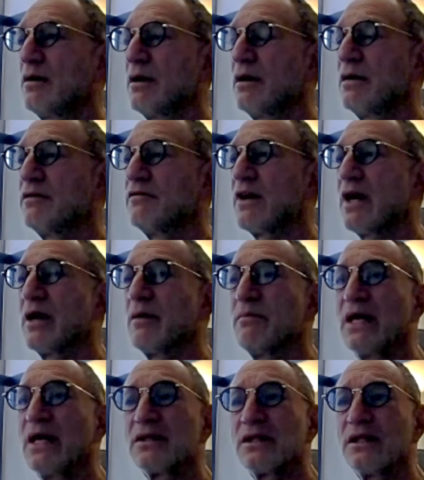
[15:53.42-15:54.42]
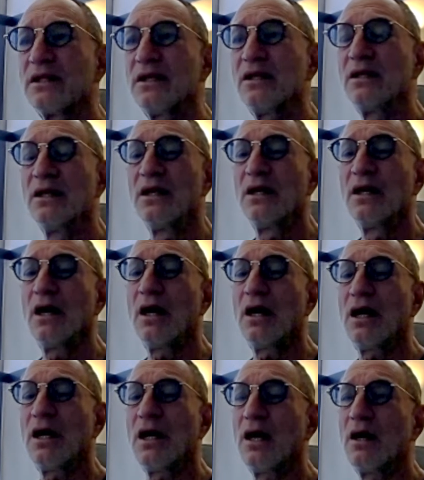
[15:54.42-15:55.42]
environmentally.
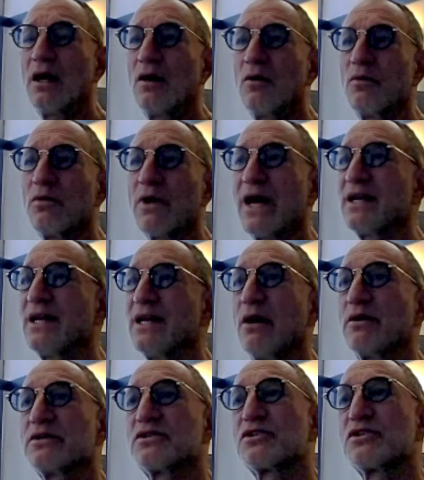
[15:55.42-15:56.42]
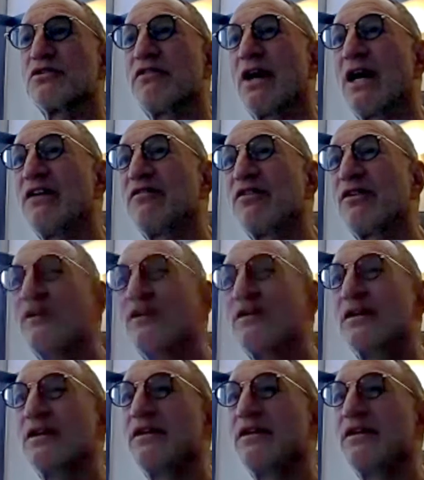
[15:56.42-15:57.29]
Right now it's survival.